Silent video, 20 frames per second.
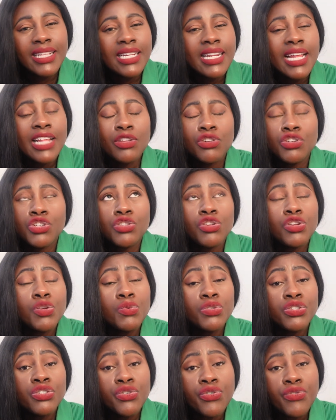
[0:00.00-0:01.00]
And that study
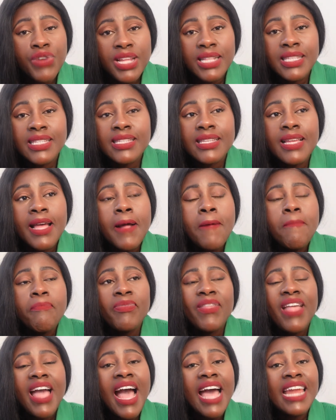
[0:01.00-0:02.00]
was great.
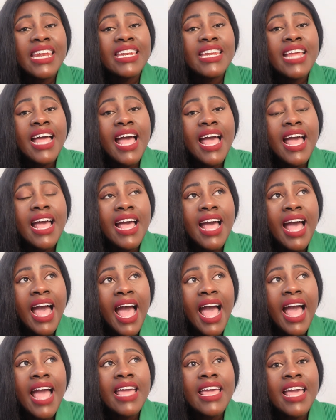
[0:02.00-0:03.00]
And
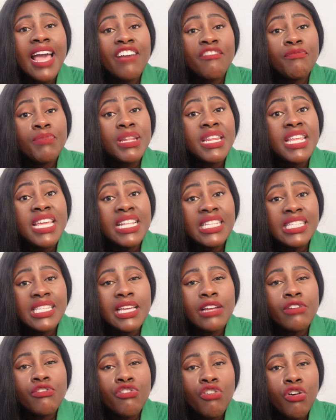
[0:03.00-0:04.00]
I have been
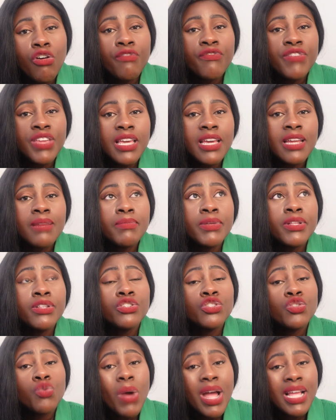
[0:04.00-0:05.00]
eating raw vegan
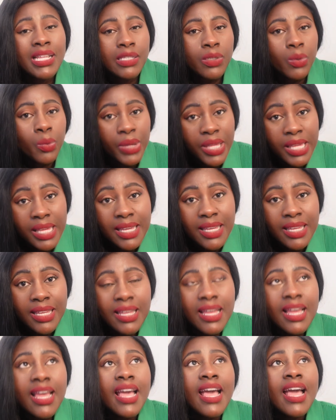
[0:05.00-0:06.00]
meals twice a week.
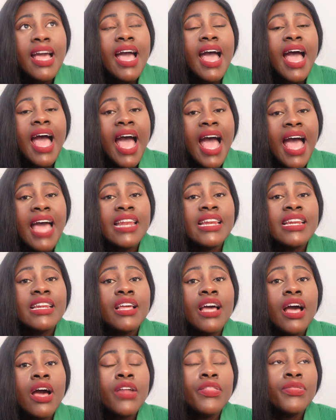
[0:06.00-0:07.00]

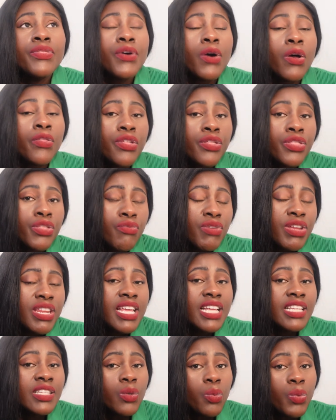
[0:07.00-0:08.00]
And the other 3
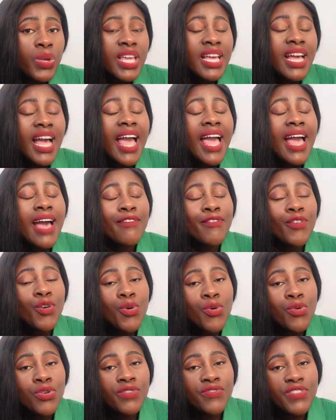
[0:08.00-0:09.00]
days a week, I have
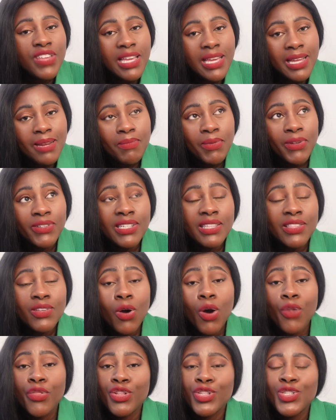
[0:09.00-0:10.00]
cooked vegan meals. And the
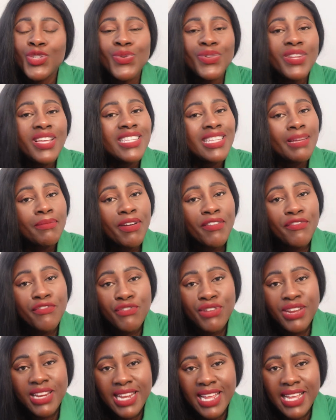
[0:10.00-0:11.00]
other 2 days are my
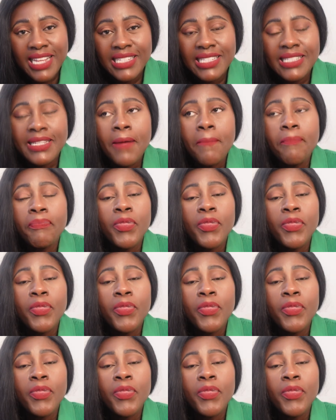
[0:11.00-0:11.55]
free days.